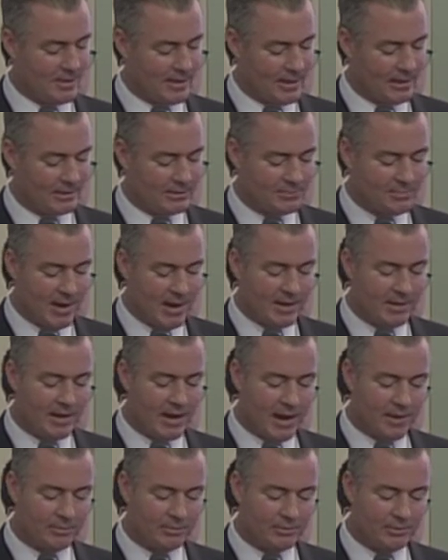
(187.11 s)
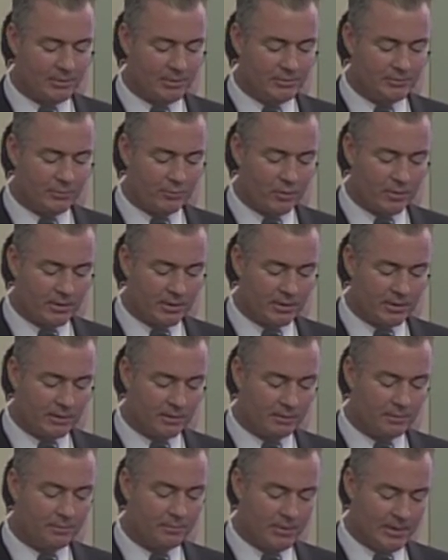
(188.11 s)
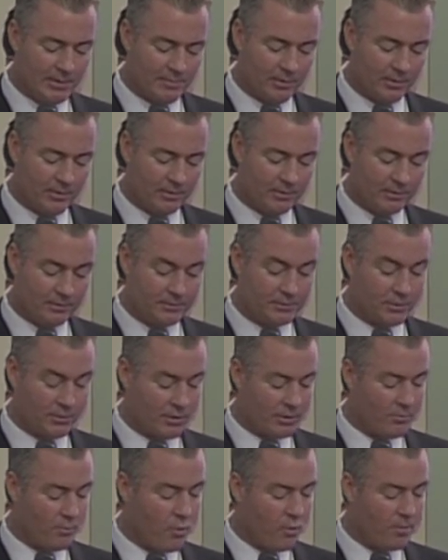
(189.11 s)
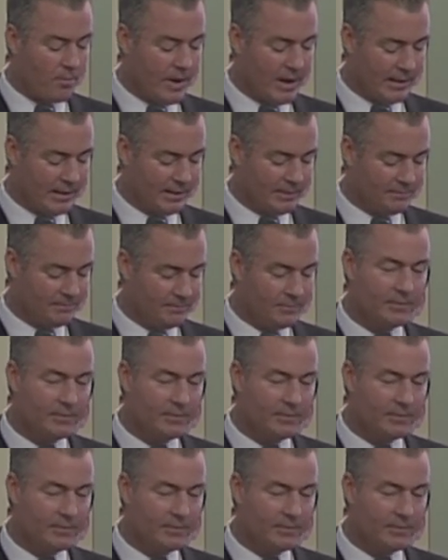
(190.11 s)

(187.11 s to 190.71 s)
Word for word: and expanding opportunities for working people to earn more money,